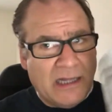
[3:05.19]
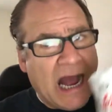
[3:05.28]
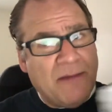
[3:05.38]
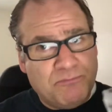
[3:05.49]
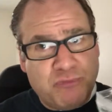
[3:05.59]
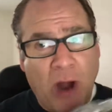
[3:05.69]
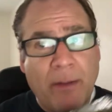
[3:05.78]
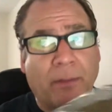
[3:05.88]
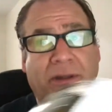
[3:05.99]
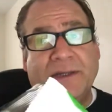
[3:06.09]
I
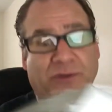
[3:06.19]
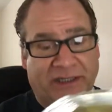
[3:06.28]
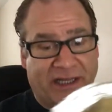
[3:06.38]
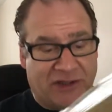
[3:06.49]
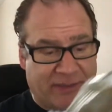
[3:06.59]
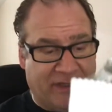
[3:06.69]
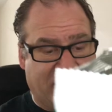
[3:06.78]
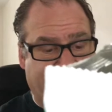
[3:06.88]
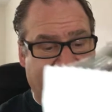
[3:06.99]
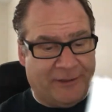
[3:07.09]
probably would get them
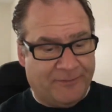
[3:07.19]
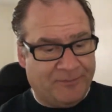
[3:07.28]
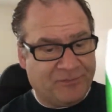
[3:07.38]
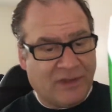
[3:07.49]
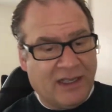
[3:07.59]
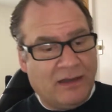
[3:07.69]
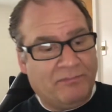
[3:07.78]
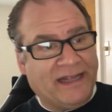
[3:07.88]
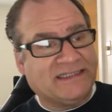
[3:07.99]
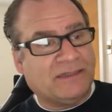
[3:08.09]
again
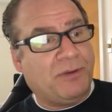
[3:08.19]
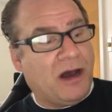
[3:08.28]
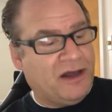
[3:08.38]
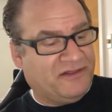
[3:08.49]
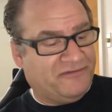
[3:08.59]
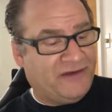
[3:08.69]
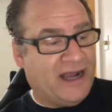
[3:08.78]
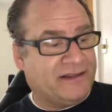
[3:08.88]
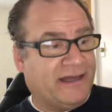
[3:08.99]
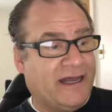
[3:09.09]
based upon the
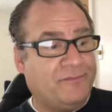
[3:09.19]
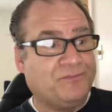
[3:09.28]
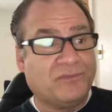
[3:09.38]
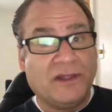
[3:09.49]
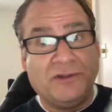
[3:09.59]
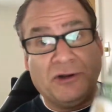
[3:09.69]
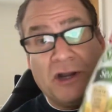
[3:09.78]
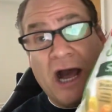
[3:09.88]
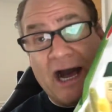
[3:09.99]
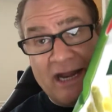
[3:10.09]
fact that they're
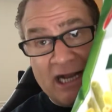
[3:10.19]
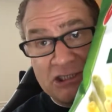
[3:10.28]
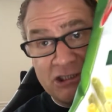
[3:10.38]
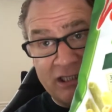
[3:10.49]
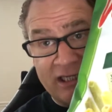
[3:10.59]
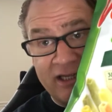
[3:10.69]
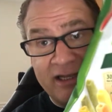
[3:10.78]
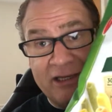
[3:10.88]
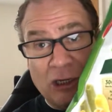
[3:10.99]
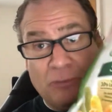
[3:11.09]
not actually,
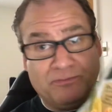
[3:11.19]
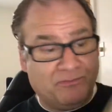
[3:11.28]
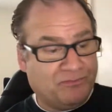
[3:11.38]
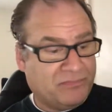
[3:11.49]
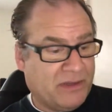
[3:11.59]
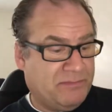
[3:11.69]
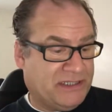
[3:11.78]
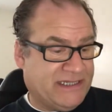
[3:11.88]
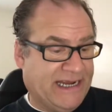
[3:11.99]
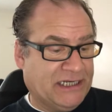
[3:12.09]
you know,
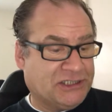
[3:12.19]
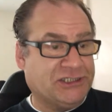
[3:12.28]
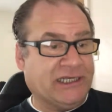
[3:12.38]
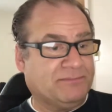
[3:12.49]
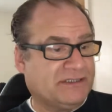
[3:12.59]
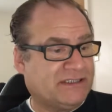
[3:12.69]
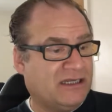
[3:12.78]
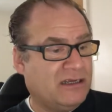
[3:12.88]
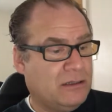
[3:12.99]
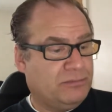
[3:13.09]
potato chips
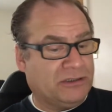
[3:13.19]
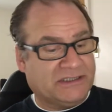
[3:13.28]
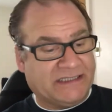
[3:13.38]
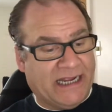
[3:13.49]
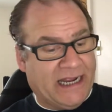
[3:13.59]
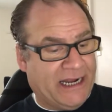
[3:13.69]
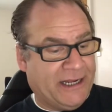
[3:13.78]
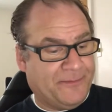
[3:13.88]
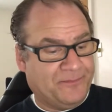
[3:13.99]
per se.